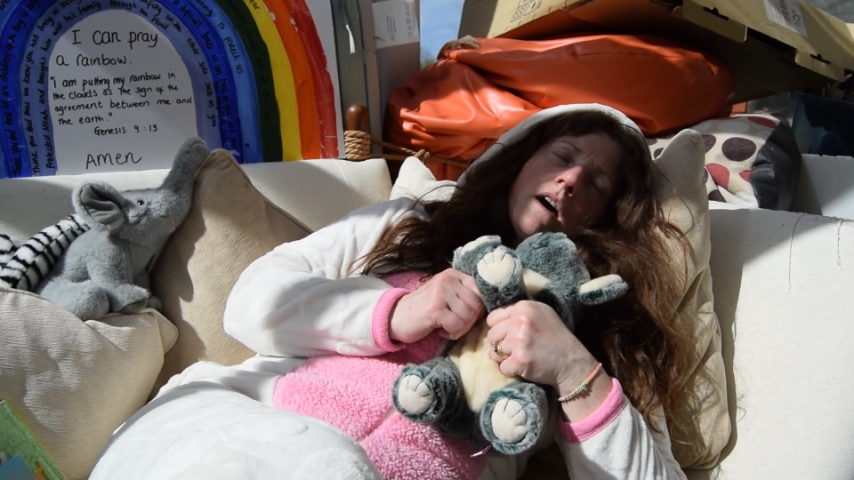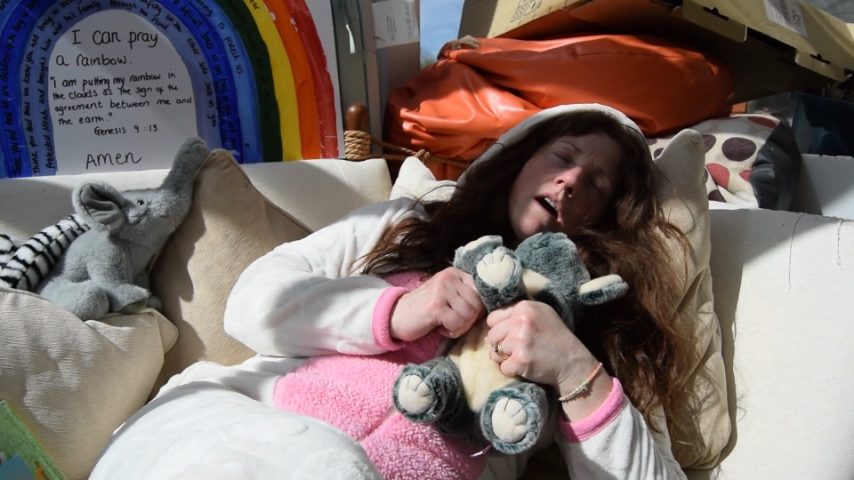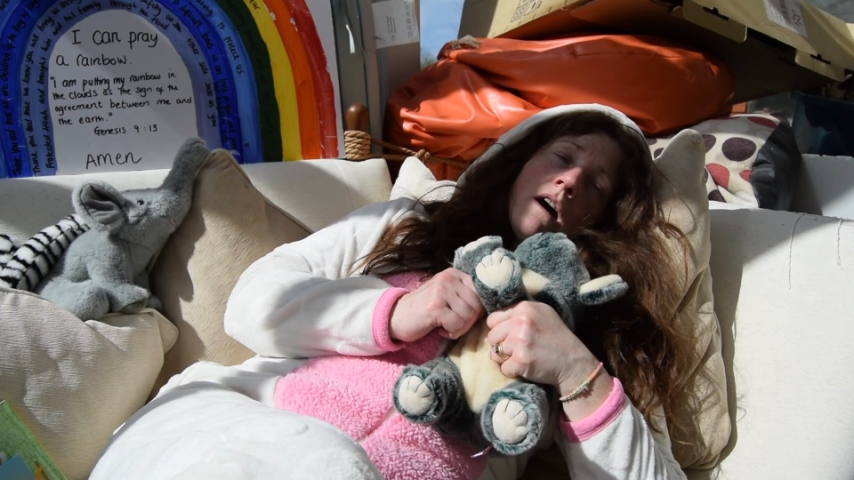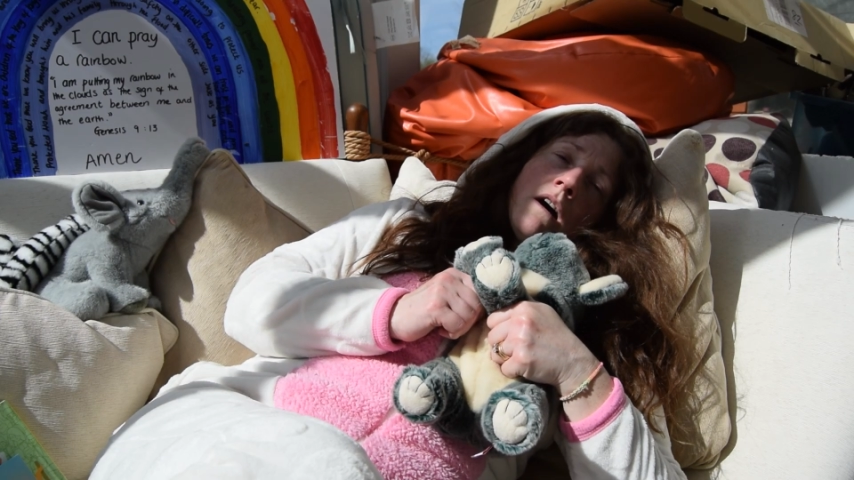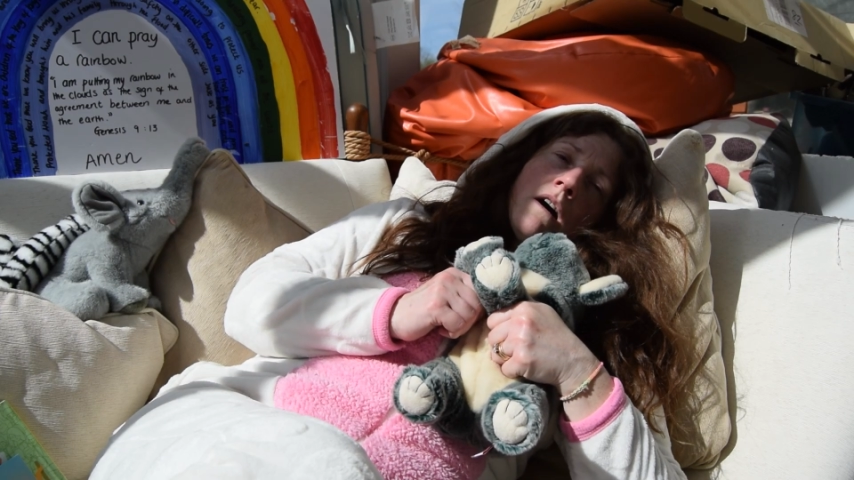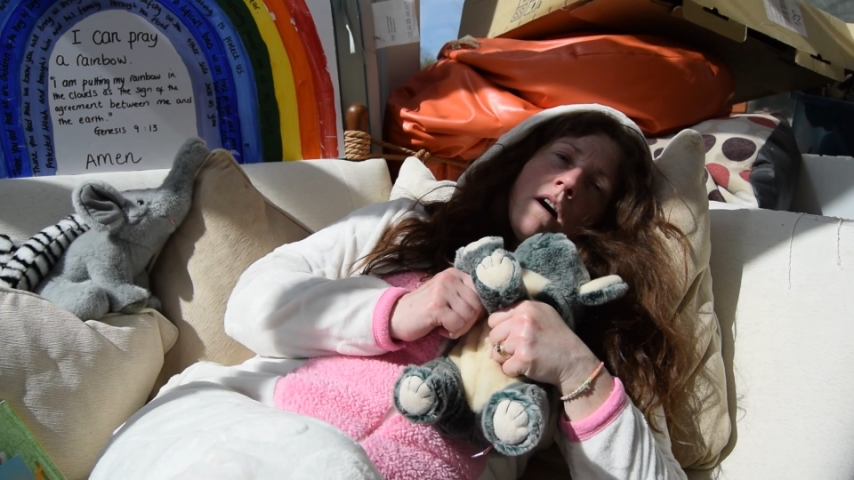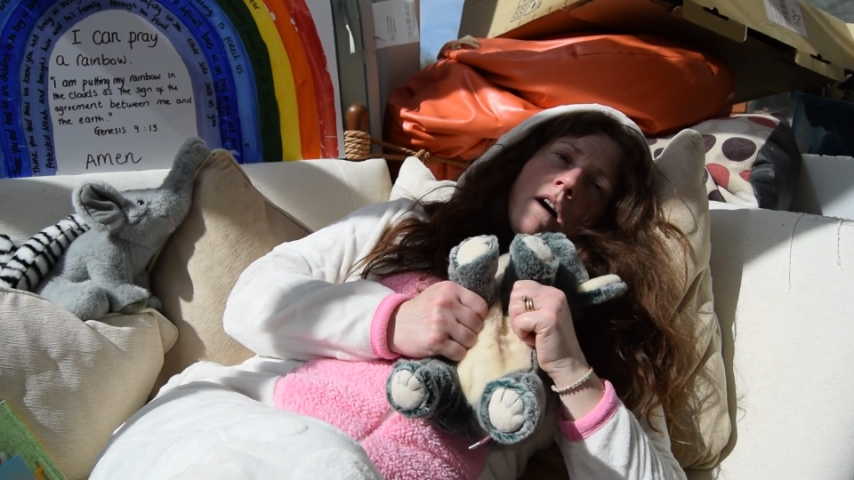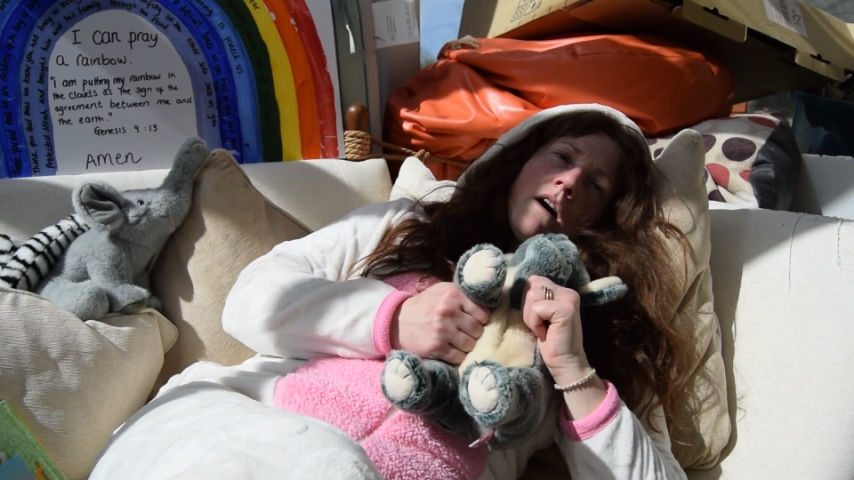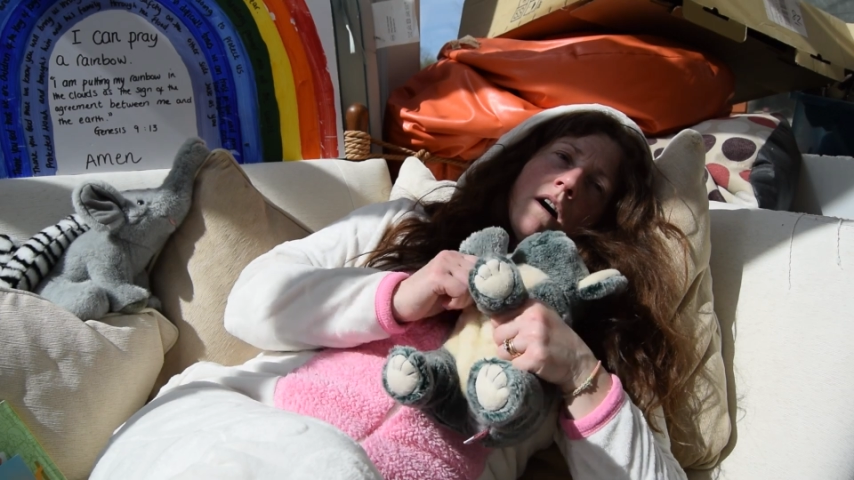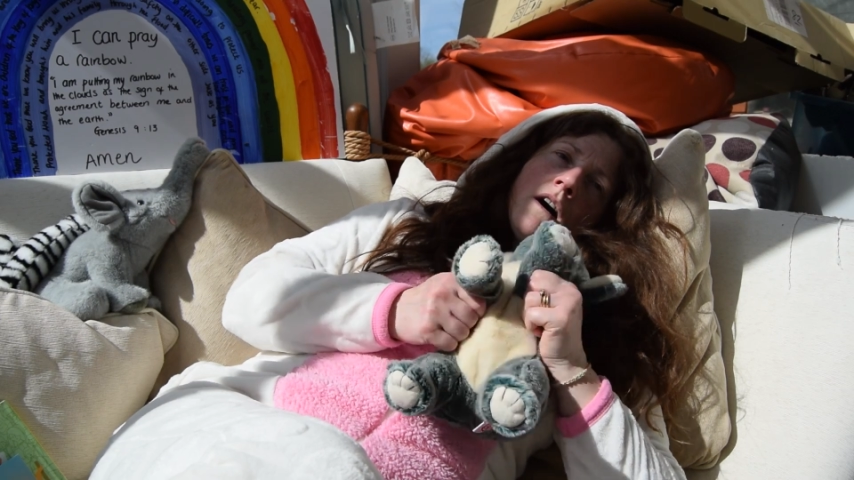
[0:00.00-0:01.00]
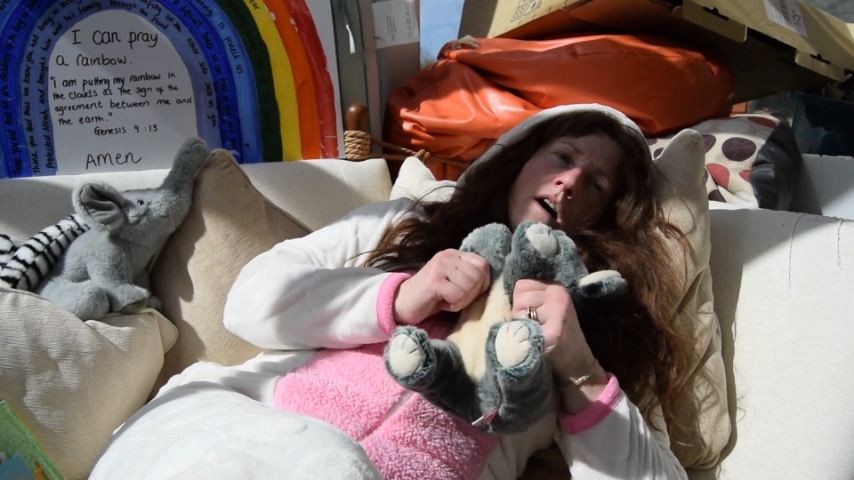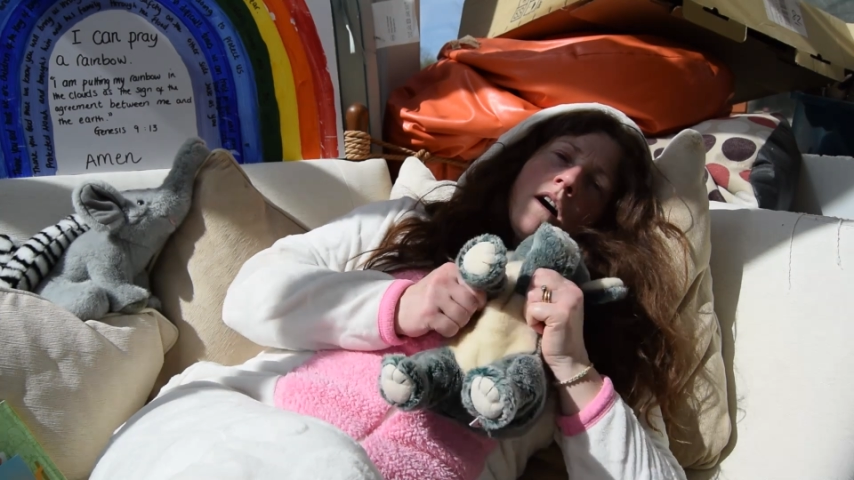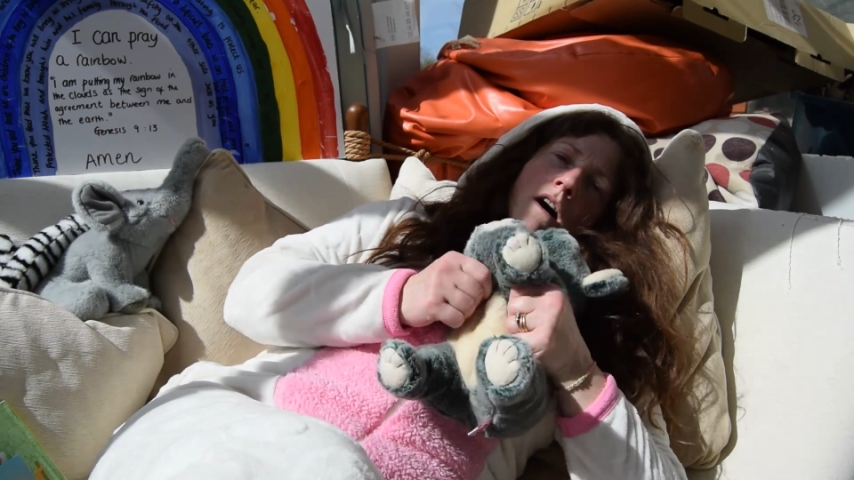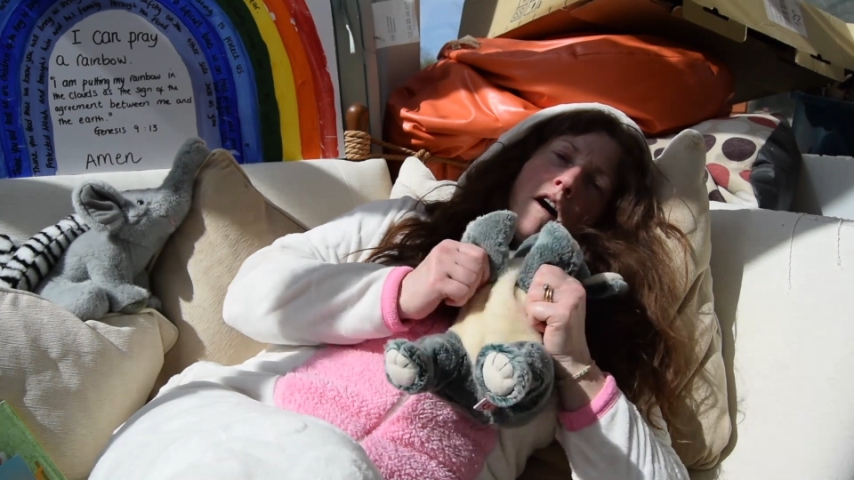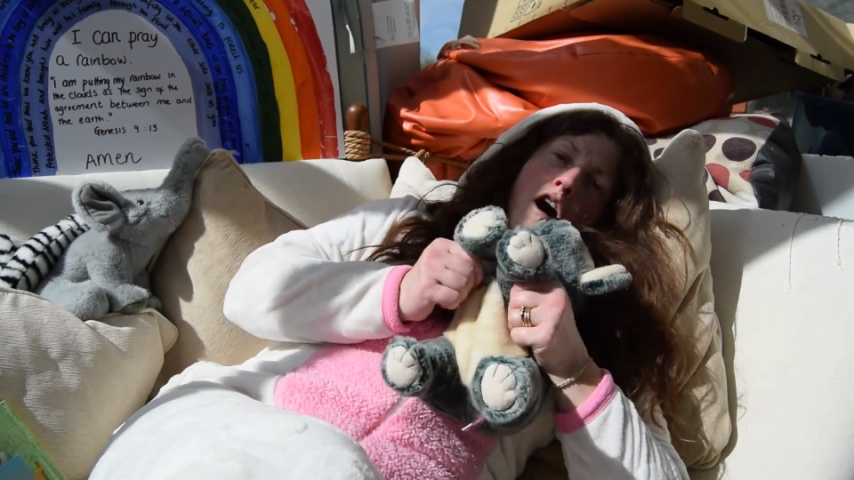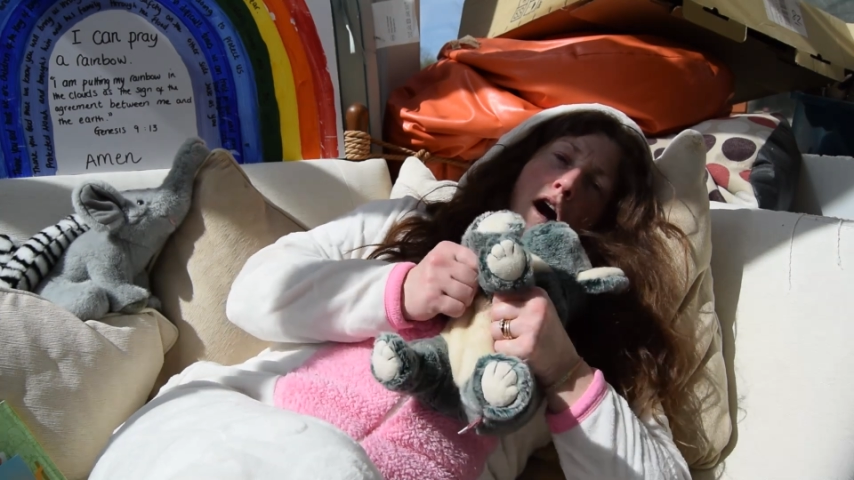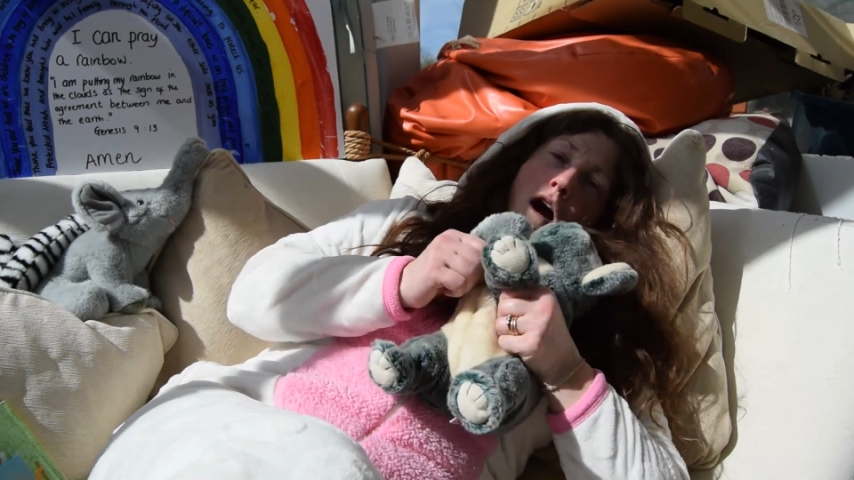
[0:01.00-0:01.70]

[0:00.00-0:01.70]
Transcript: Amen.